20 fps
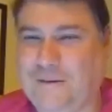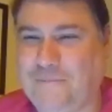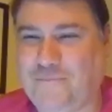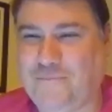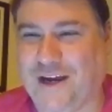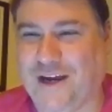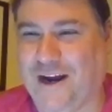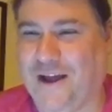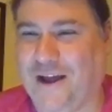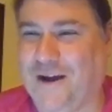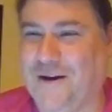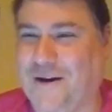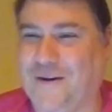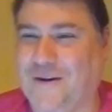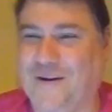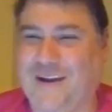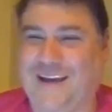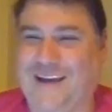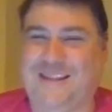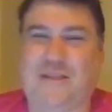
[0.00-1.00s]

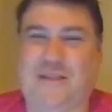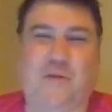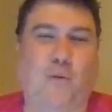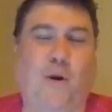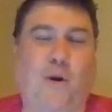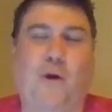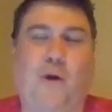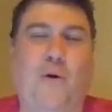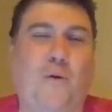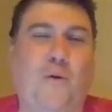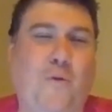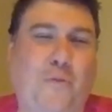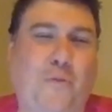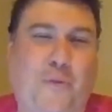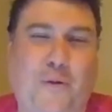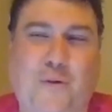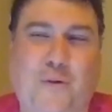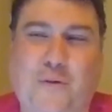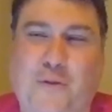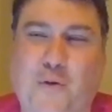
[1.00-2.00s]
and throw
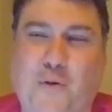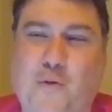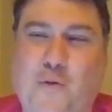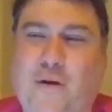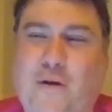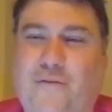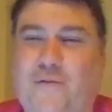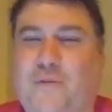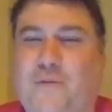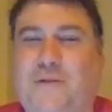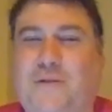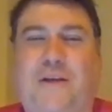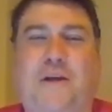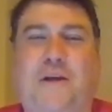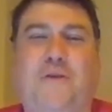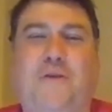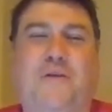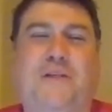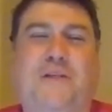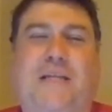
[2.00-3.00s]
whoever was on
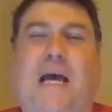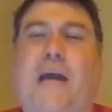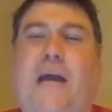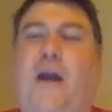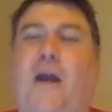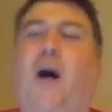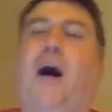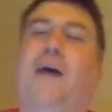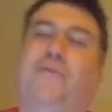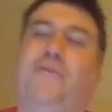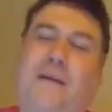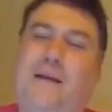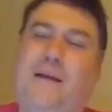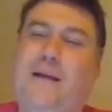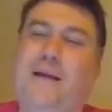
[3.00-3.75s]
the other side off.